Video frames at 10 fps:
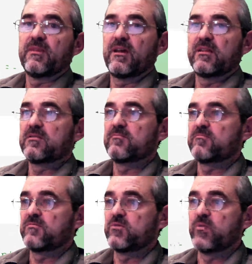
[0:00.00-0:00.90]
And
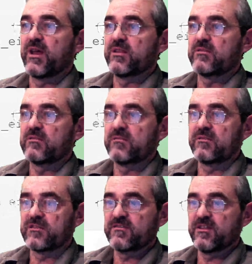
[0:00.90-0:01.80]
to end
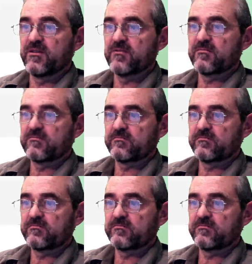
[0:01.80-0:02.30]
this video,